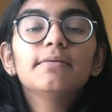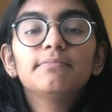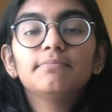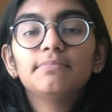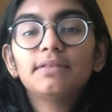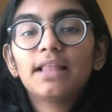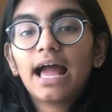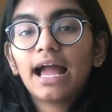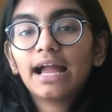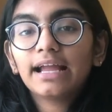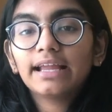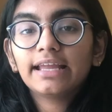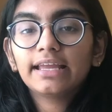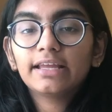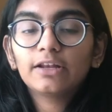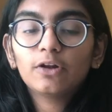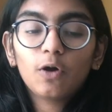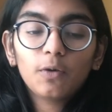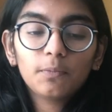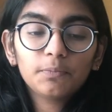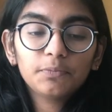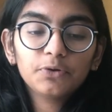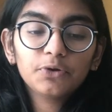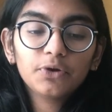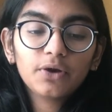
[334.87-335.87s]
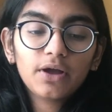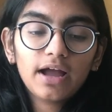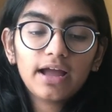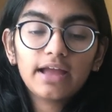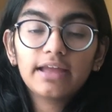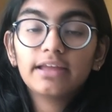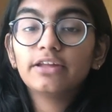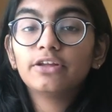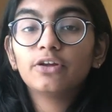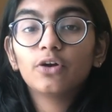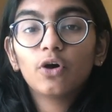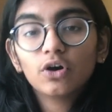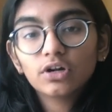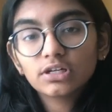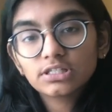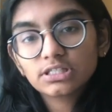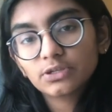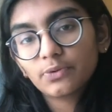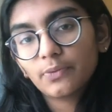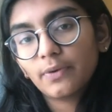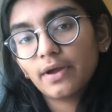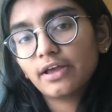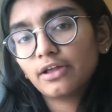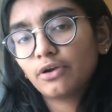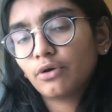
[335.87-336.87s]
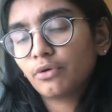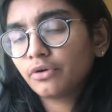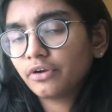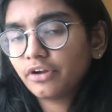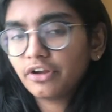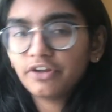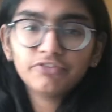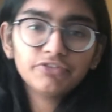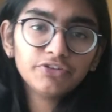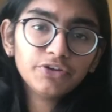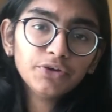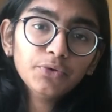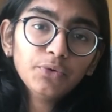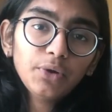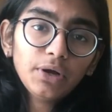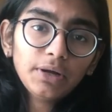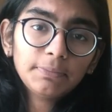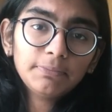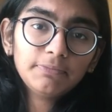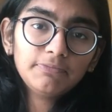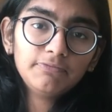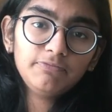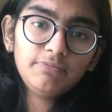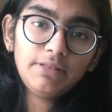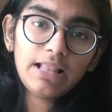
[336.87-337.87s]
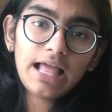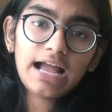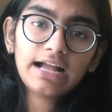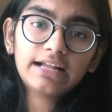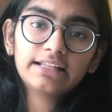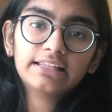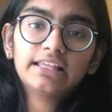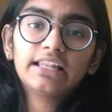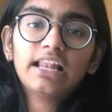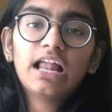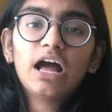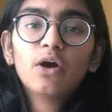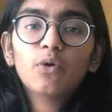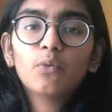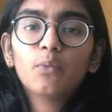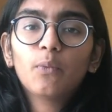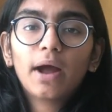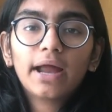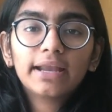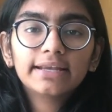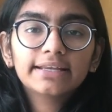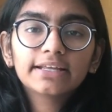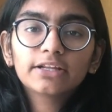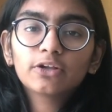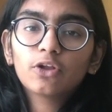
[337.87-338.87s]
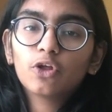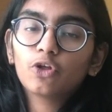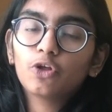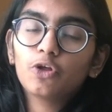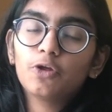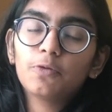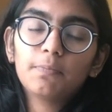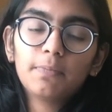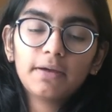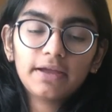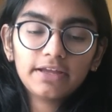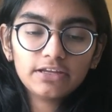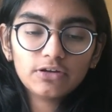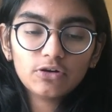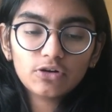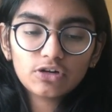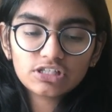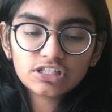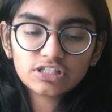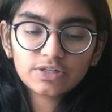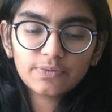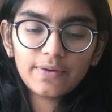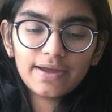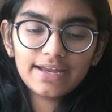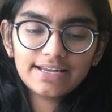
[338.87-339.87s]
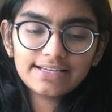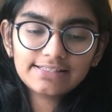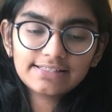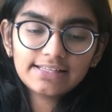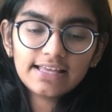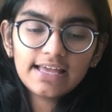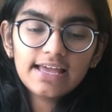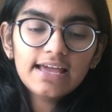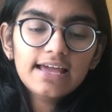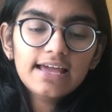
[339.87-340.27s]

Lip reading: black can occupy your square, or if you are black, then how white can occupy your squares.